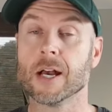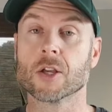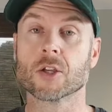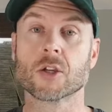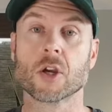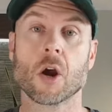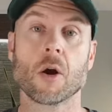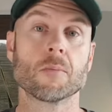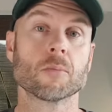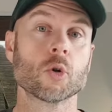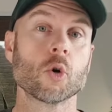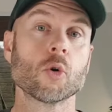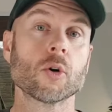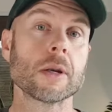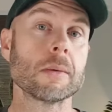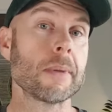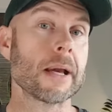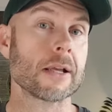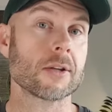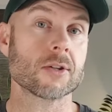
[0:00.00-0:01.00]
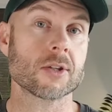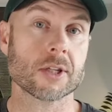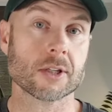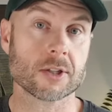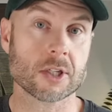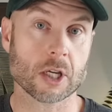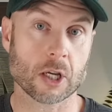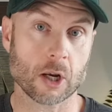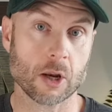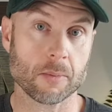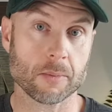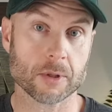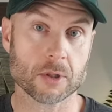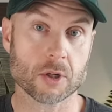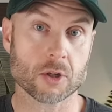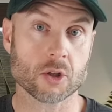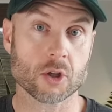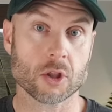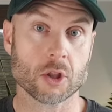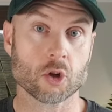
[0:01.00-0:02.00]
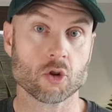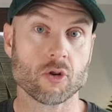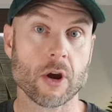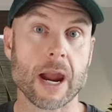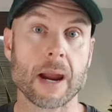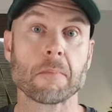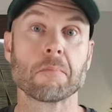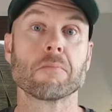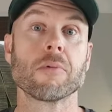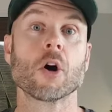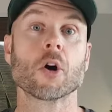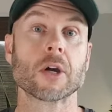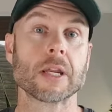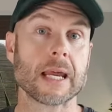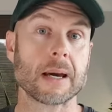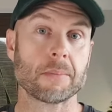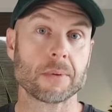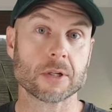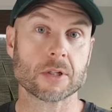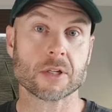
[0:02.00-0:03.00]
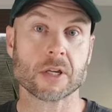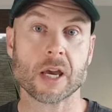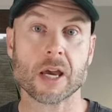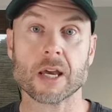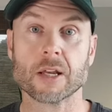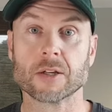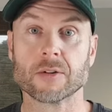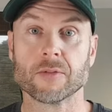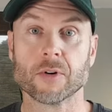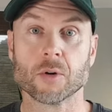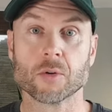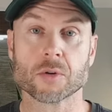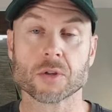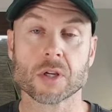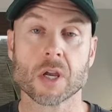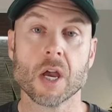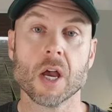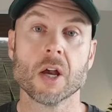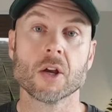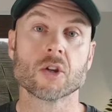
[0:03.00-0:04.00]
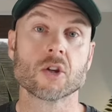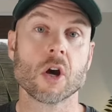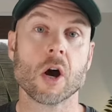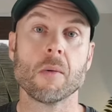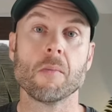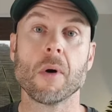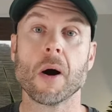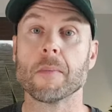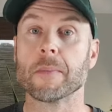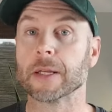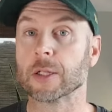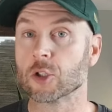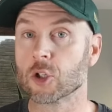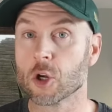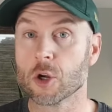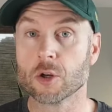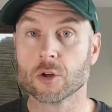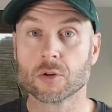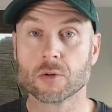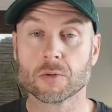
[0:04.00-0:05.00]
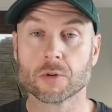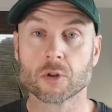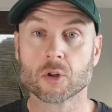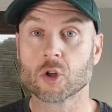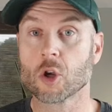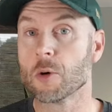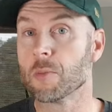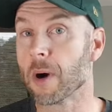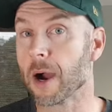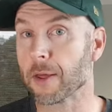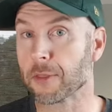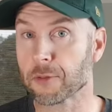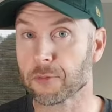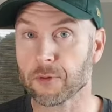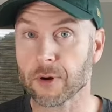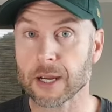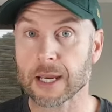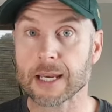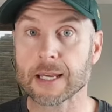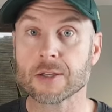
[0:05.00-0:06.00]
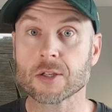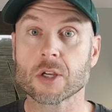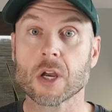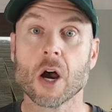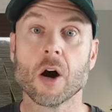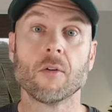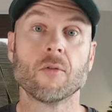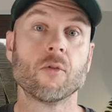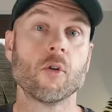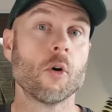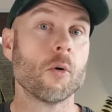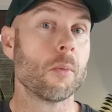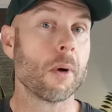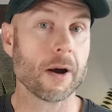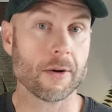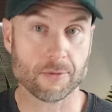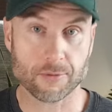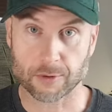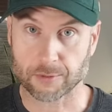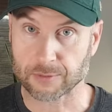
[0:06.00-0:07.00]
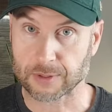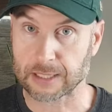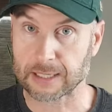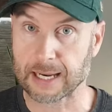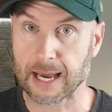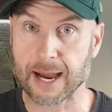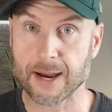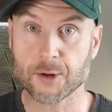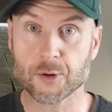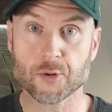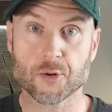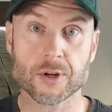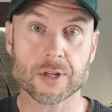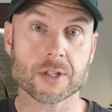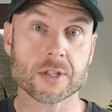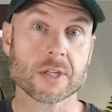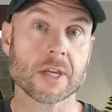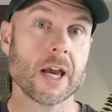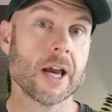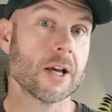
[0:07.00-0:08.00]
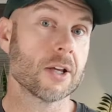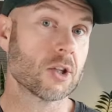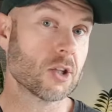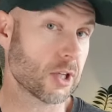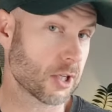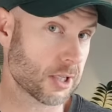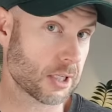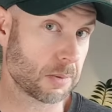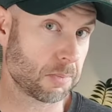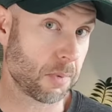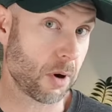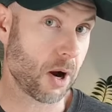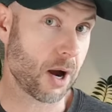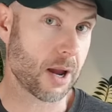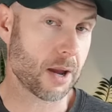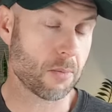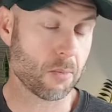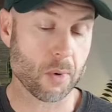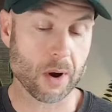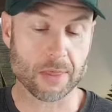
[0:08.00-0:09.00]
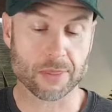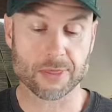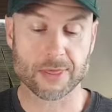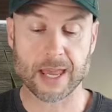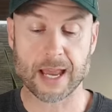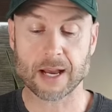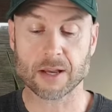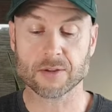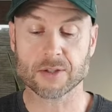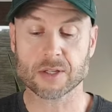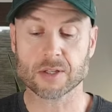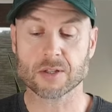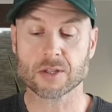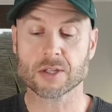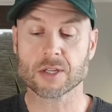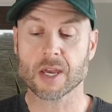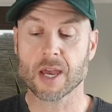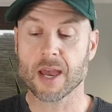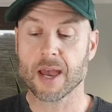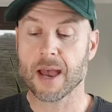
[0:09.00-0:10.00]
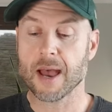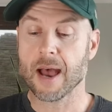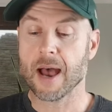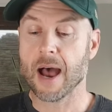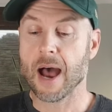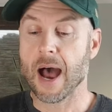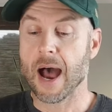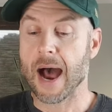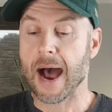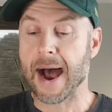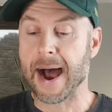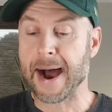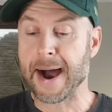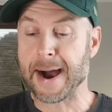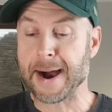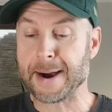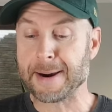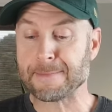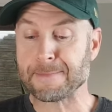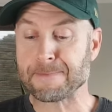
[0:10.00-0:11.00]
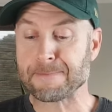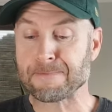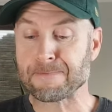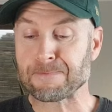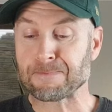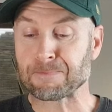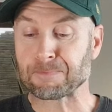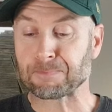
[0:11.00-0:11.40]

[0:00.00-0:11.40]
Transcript: So I'm talking about six kilometers on the track broken up into intervals. So it might be two, two by threes, four by 1500s, six by 1000s, um,